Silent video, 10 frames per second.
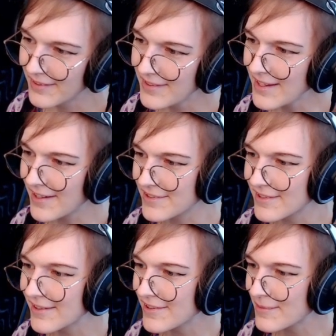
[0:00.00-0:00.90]
Yeah, so
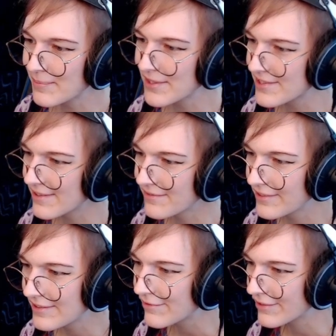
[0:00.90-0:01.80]
there's a bunch of
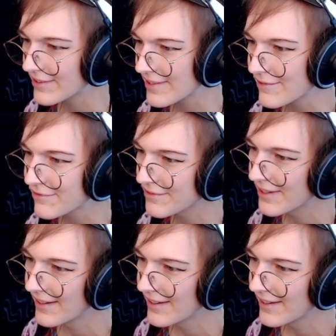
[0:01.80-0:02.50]
different stuff.